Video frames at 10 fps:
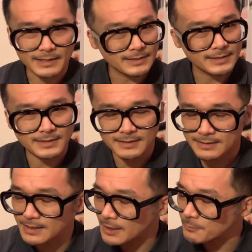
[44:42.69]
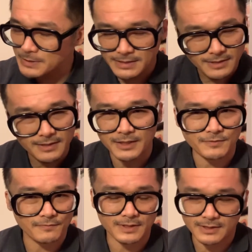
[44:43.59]
And it's going to be such a
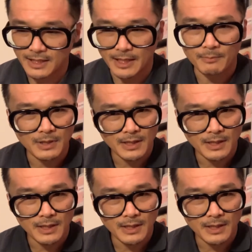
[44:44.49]
fun time.